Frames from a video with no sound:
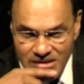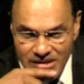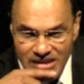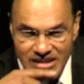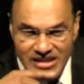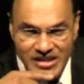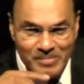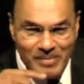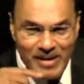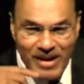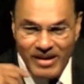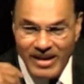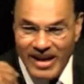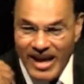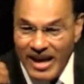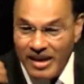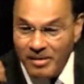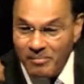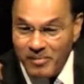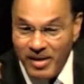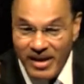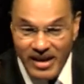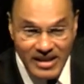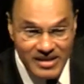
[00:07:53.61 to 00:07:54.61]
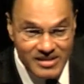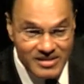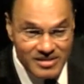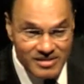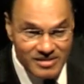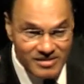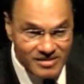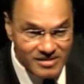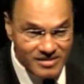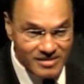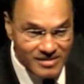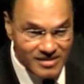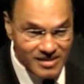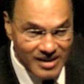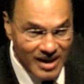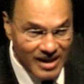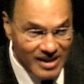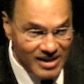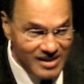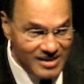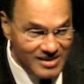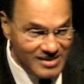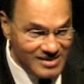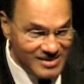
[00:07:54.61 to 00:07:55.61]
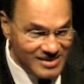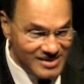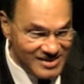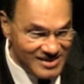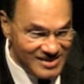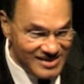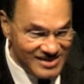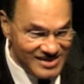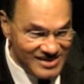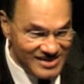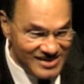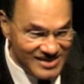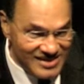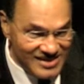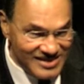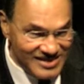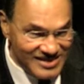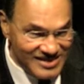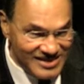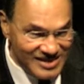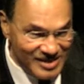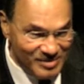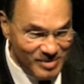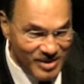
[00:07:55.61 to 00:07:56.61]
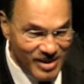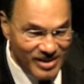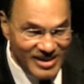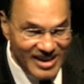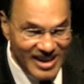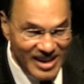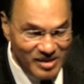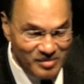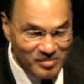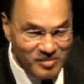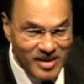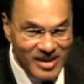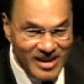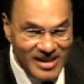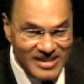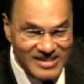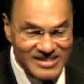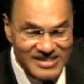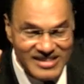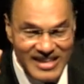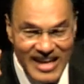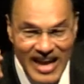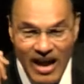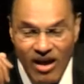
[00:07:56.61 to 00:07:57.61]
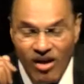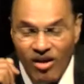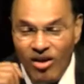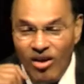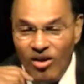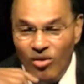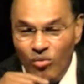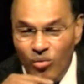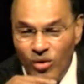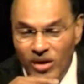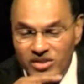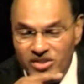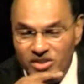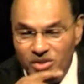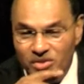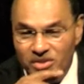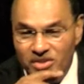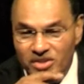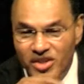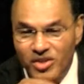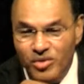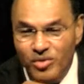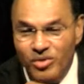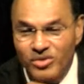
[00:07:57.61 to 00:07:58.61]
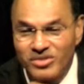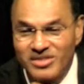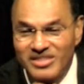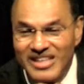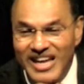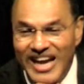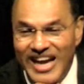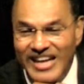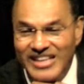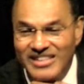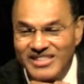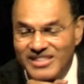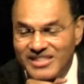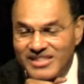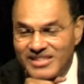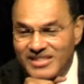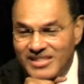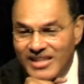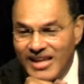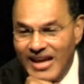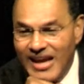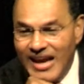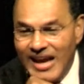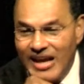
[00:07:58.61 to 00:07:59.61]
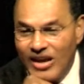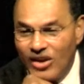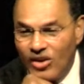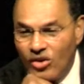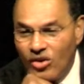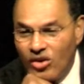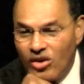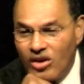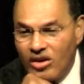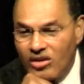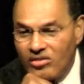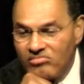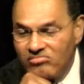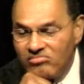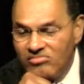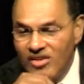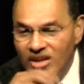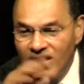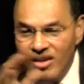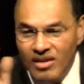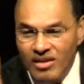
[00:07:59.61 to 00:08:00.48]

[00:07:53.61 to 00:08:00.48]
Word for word: It's about eight minutes, colleagues. About eight minutes. Now, what do the neuroscientists say? How long